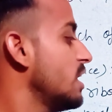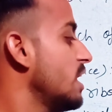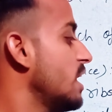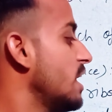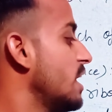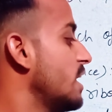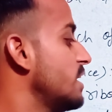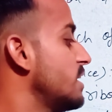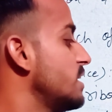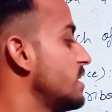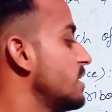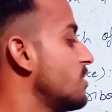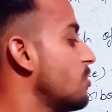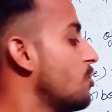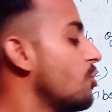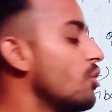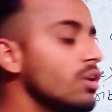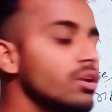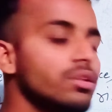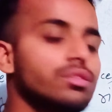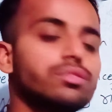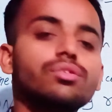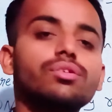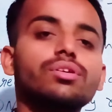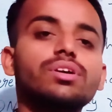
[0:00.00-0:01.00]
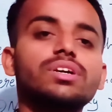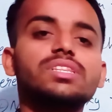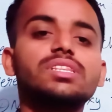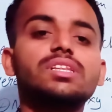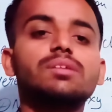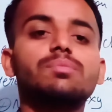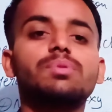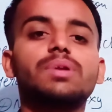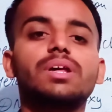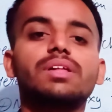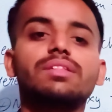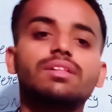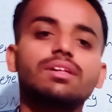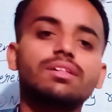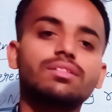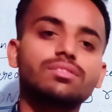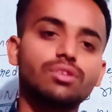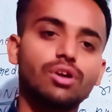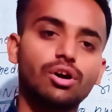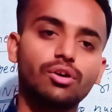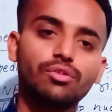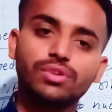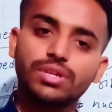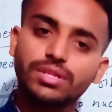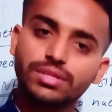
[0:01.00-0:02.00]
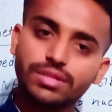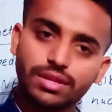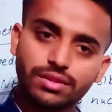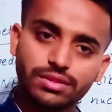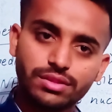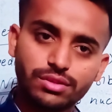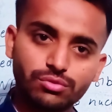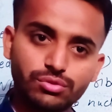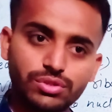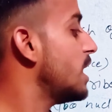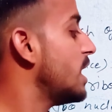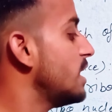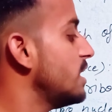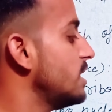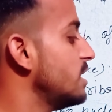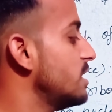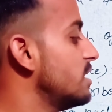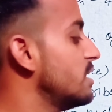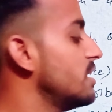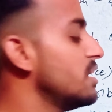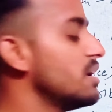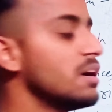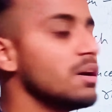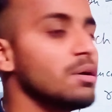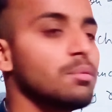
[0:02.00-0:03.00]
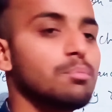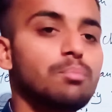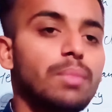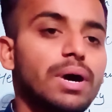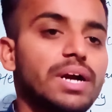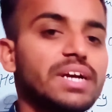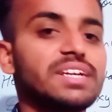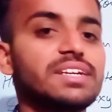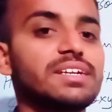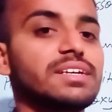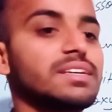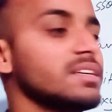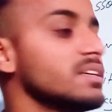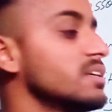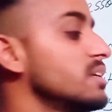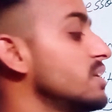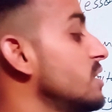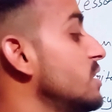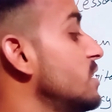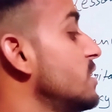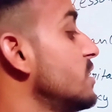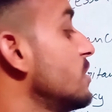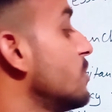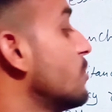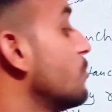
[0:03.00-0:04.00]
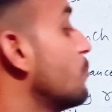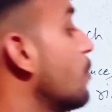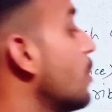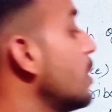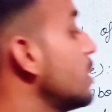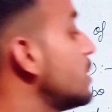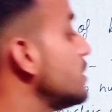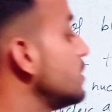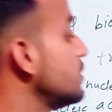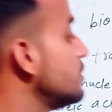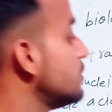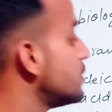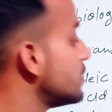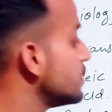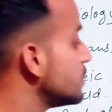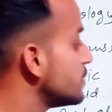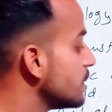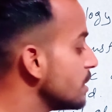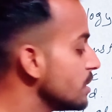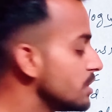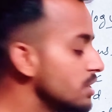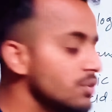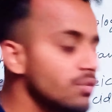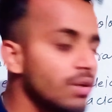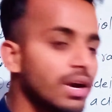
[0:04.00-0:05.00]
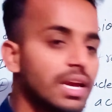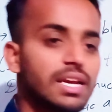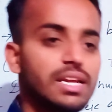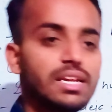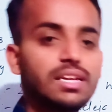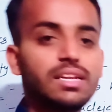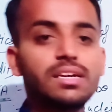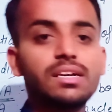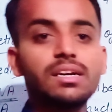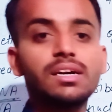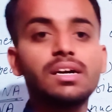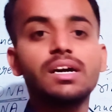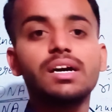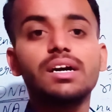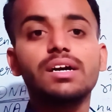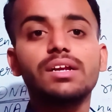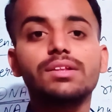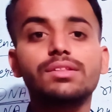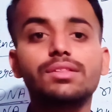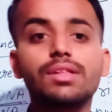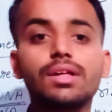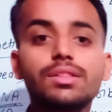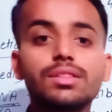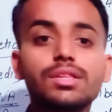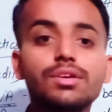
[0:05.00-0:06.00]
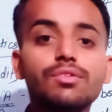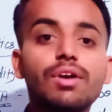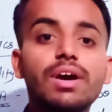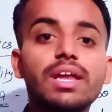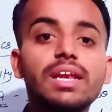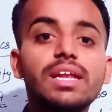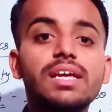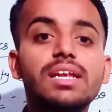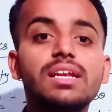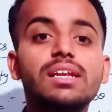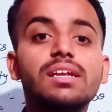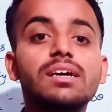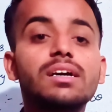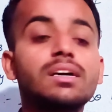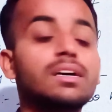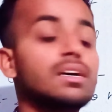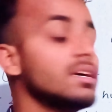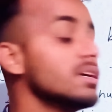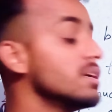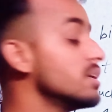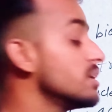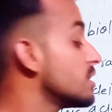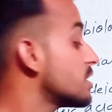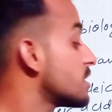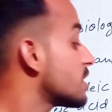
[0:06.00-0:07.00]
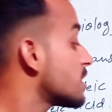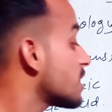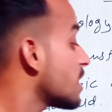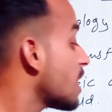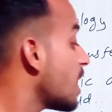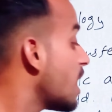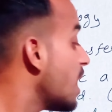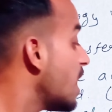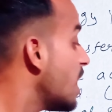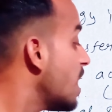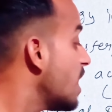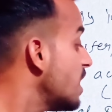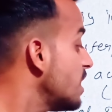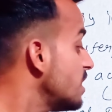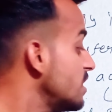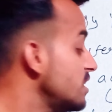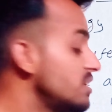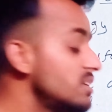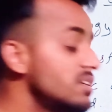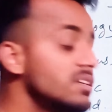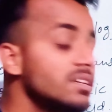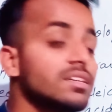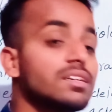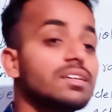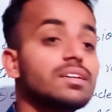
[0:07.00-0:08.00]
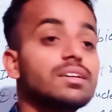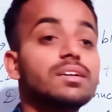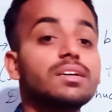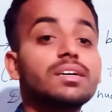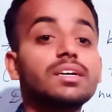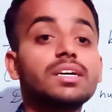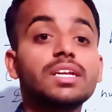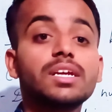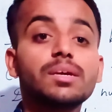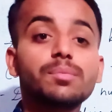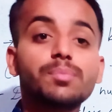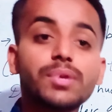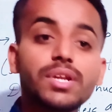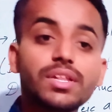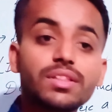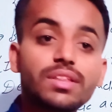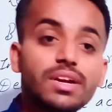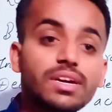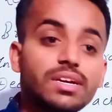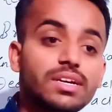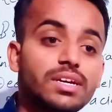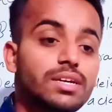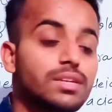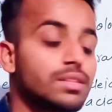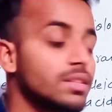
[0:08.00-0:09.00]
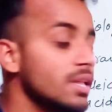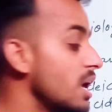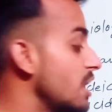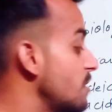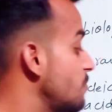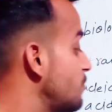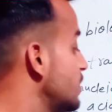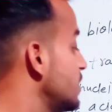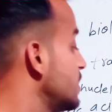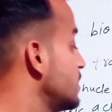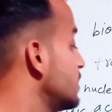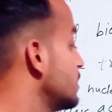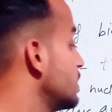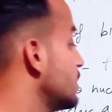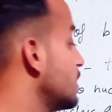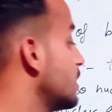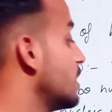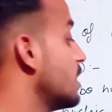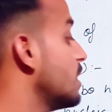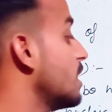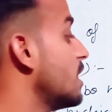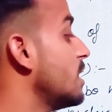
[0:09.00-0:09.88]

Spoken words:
and also in the presence of recessive allele. But what is recessive allele? Recessive allele can't represent itself when